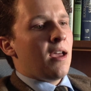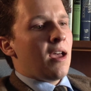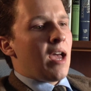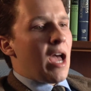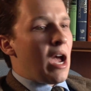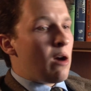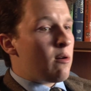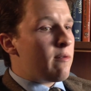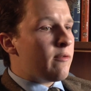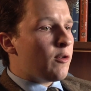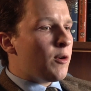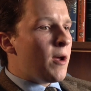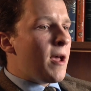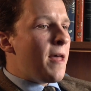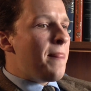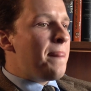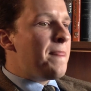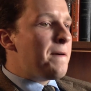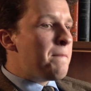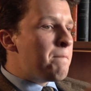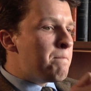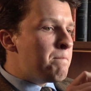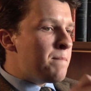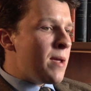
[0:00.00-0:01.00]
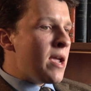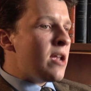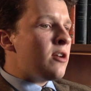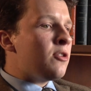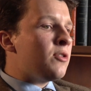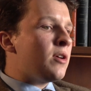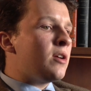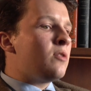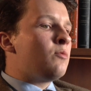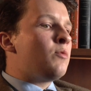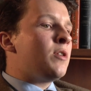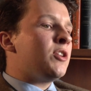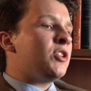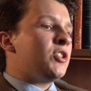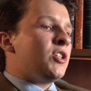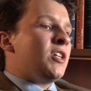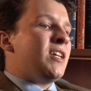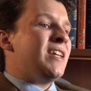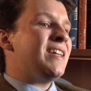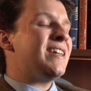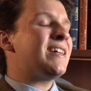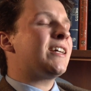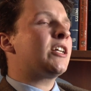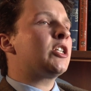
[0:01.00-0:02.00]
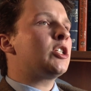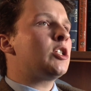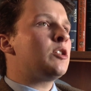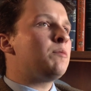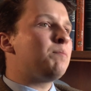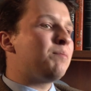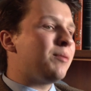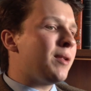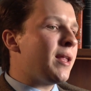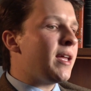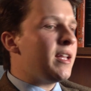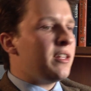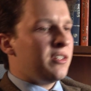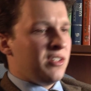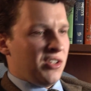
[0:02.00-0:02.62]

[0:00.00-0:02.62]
However, the manner in which he explains